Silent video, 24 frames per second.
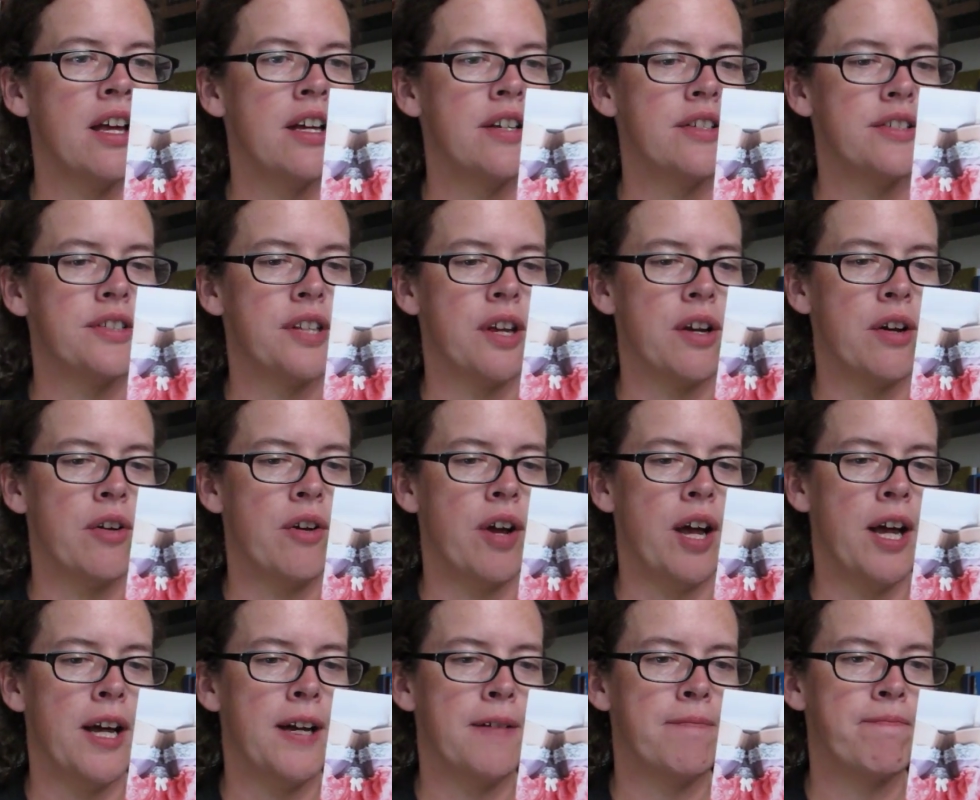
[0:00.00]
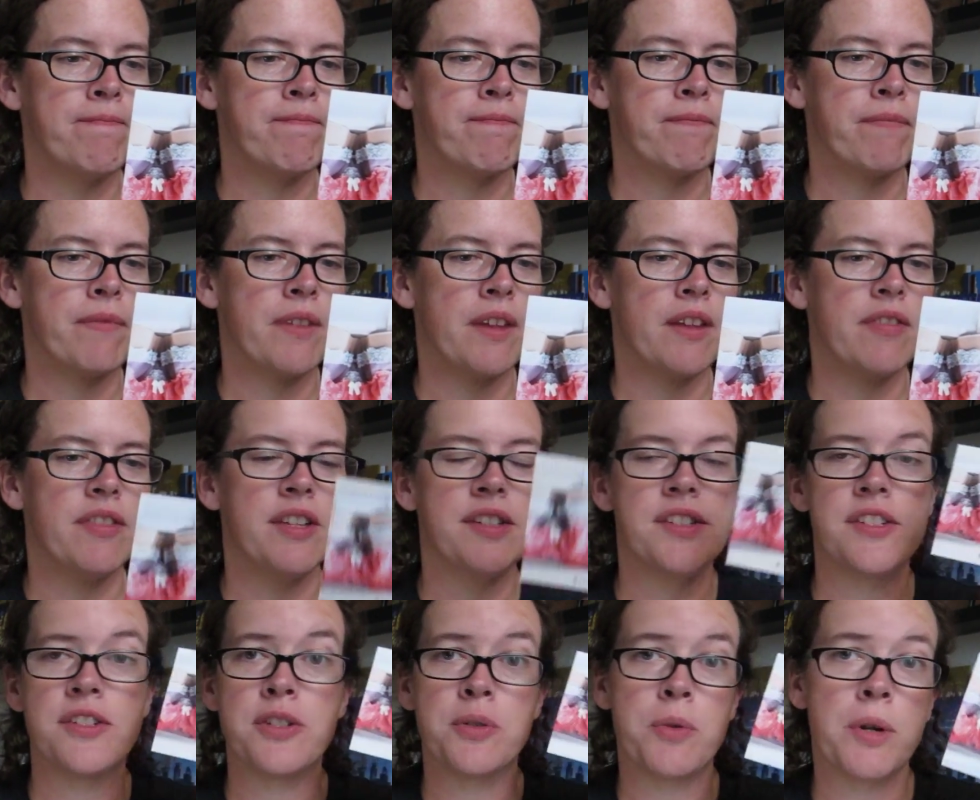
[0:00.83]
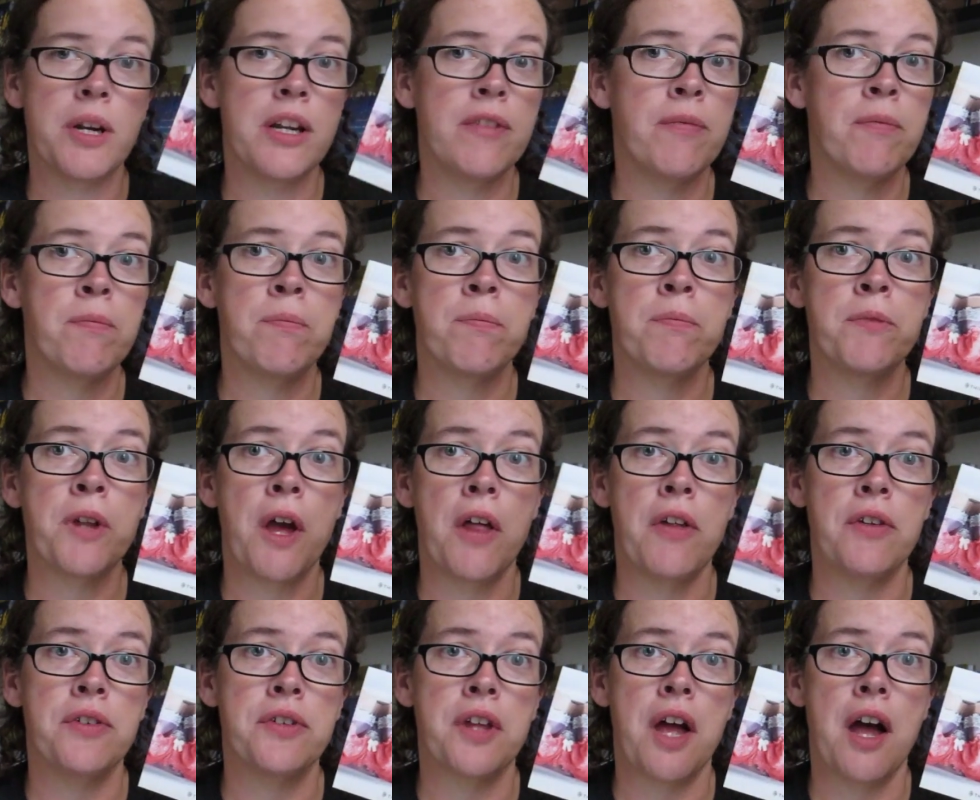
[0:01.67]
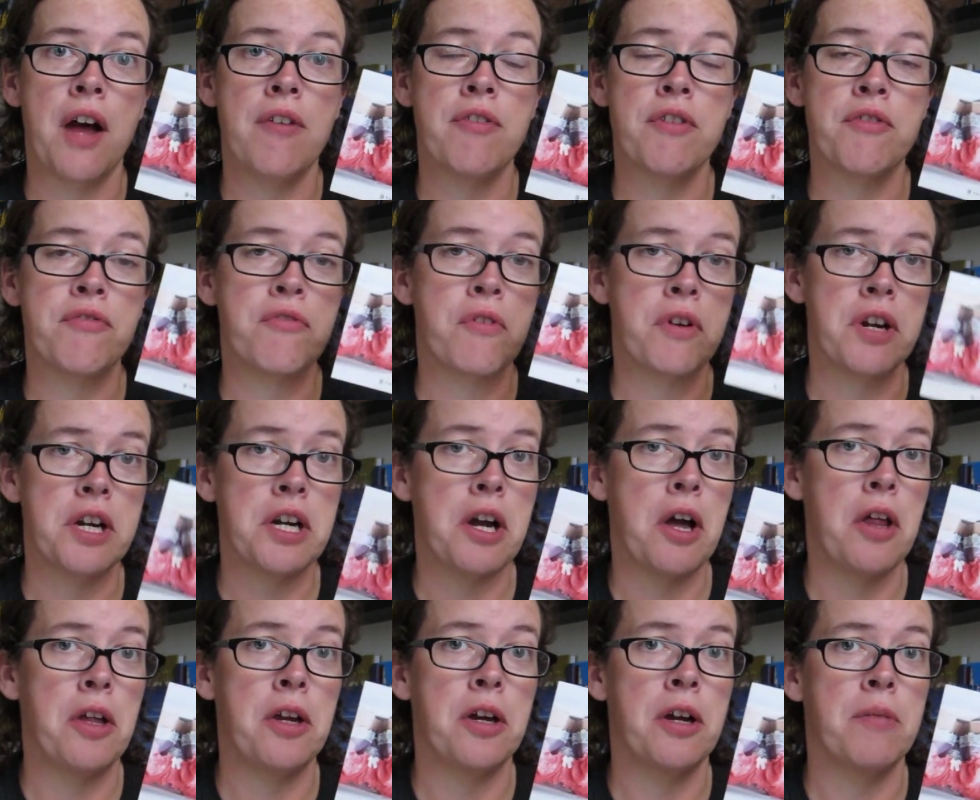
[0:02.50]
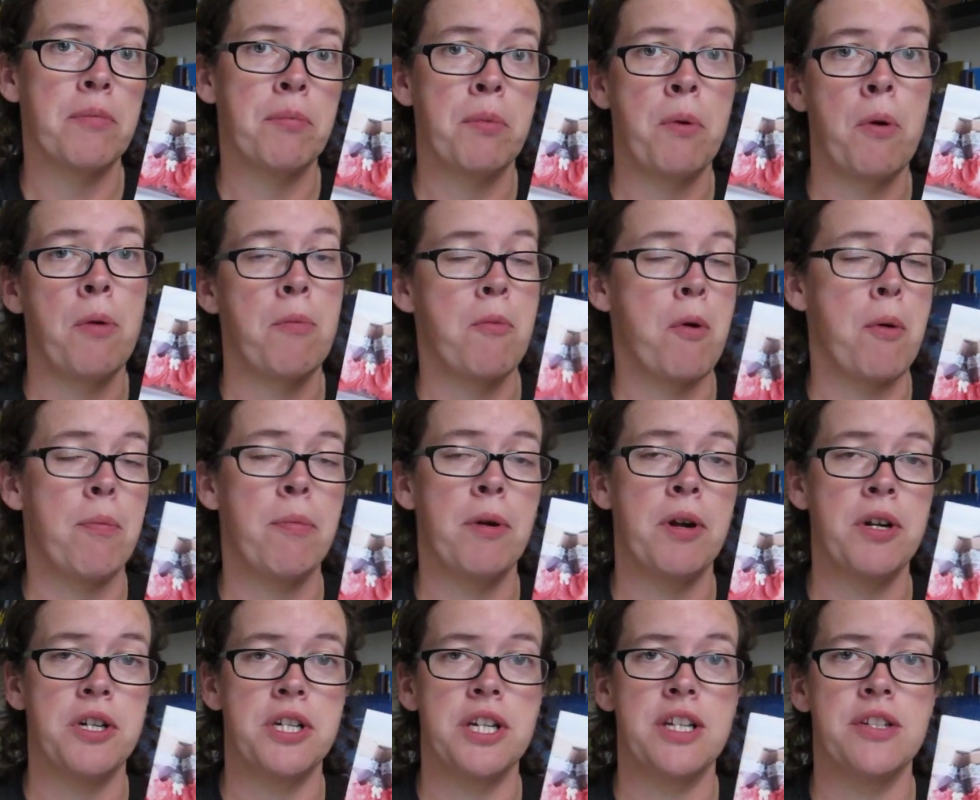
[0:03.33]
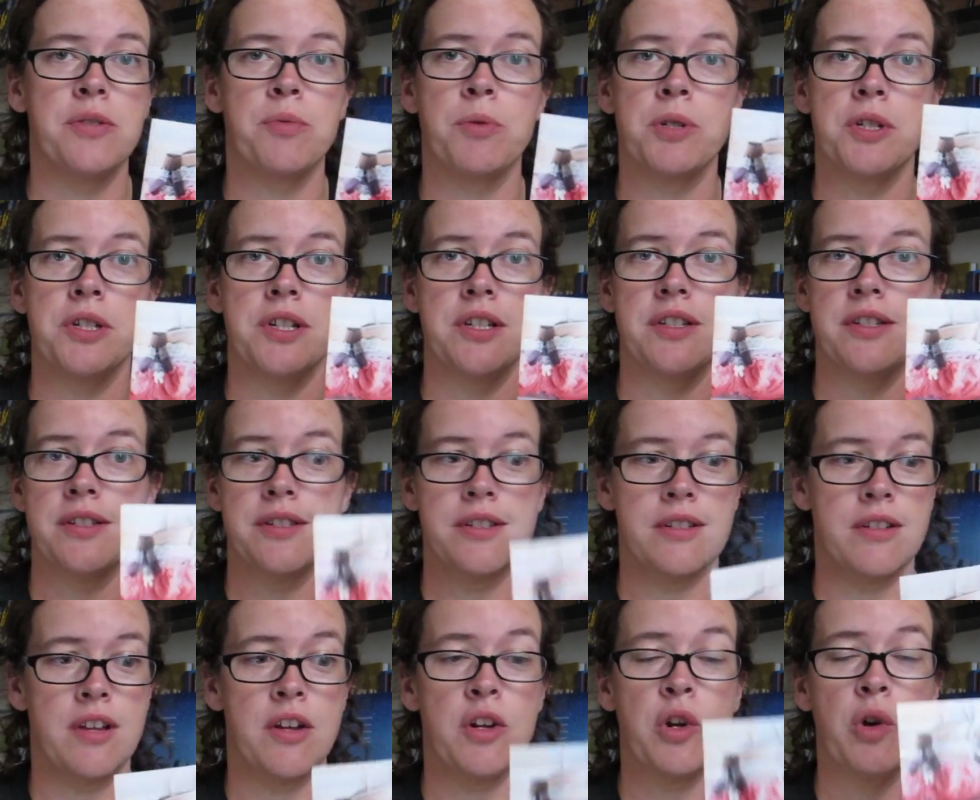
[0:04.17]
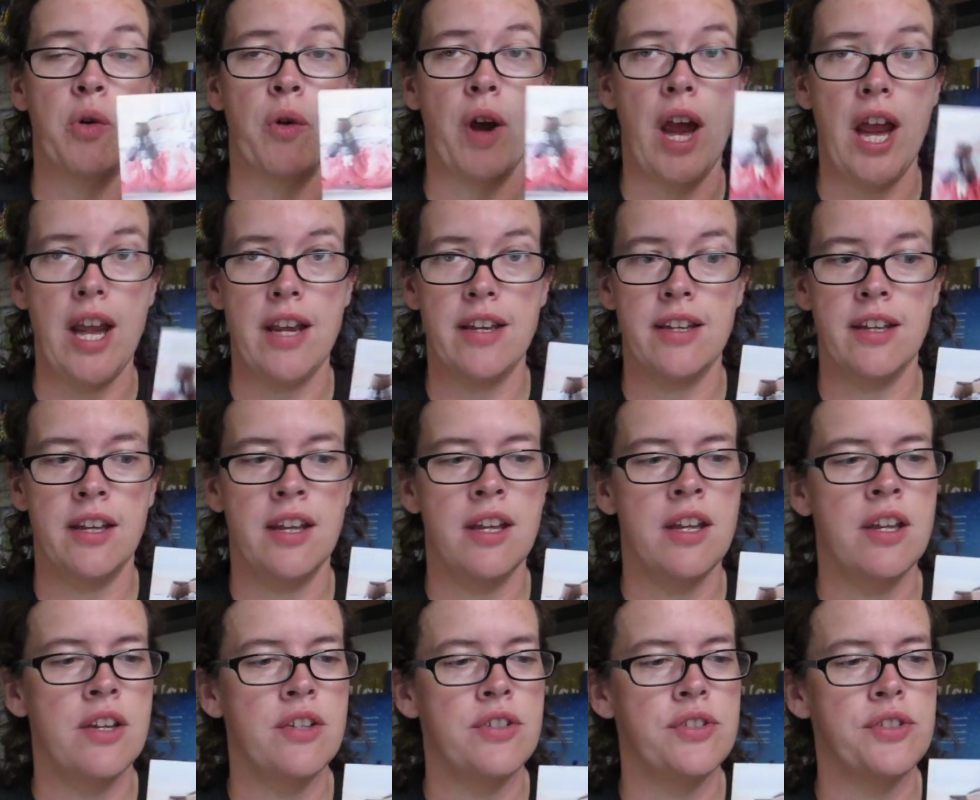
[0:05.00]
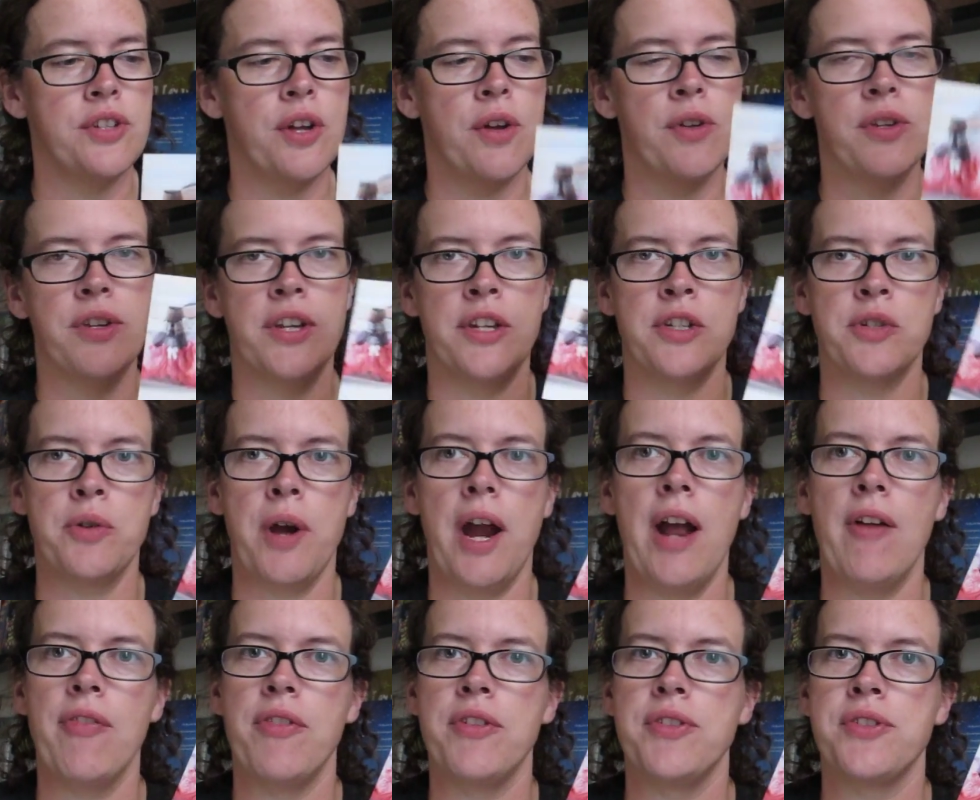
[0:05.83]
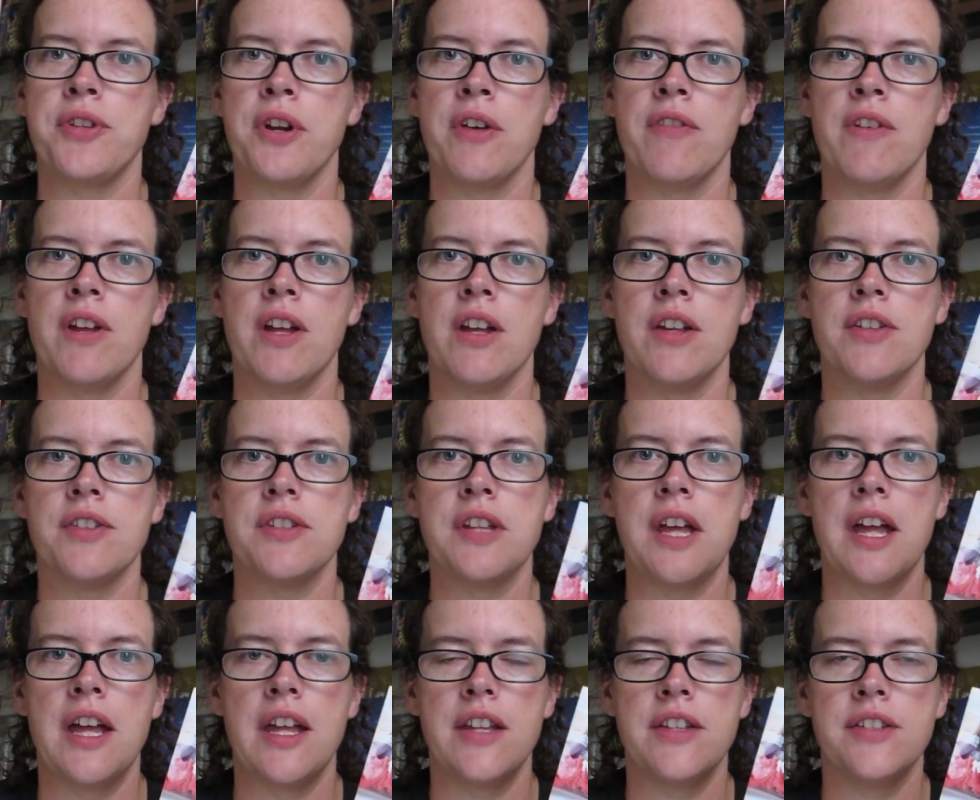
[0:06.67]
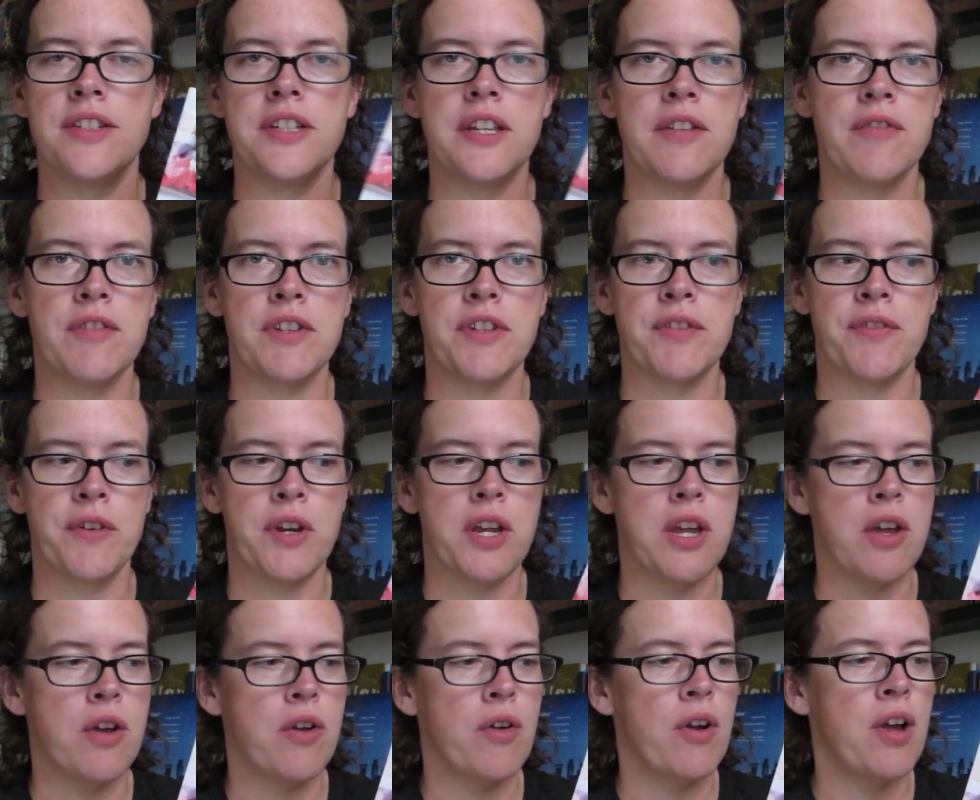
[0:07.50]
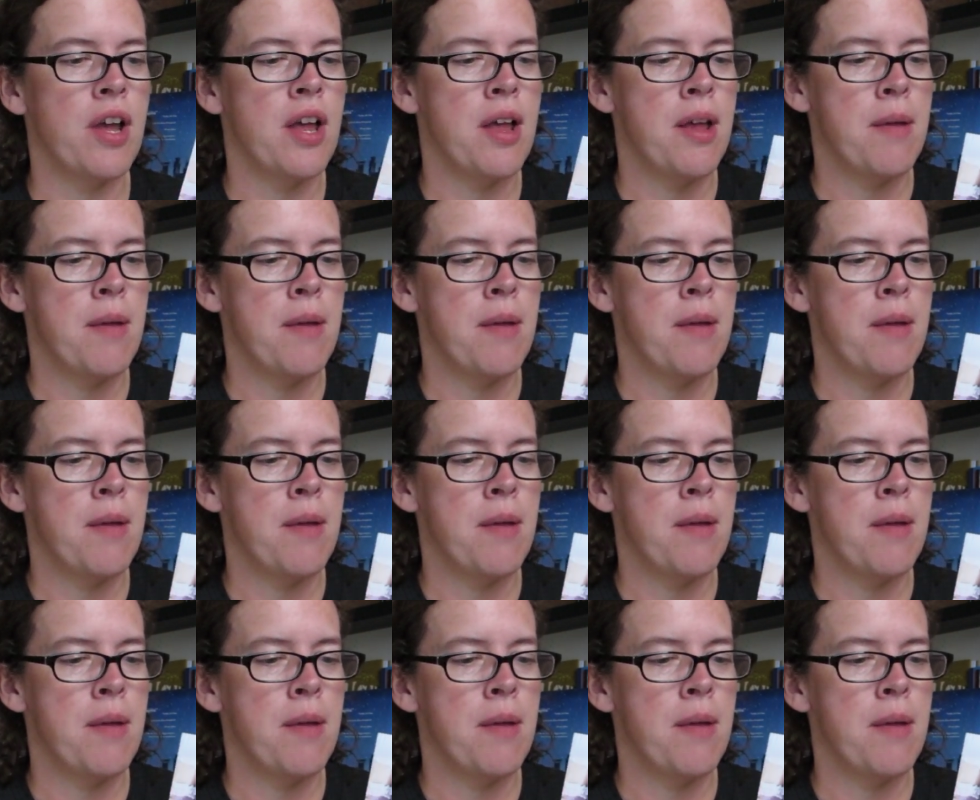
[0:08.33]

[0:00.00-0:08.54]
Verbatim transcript: So um, this is twenty dollars off a forty dollar or more purchase, which is great. So you can try out the service and see if it's for you.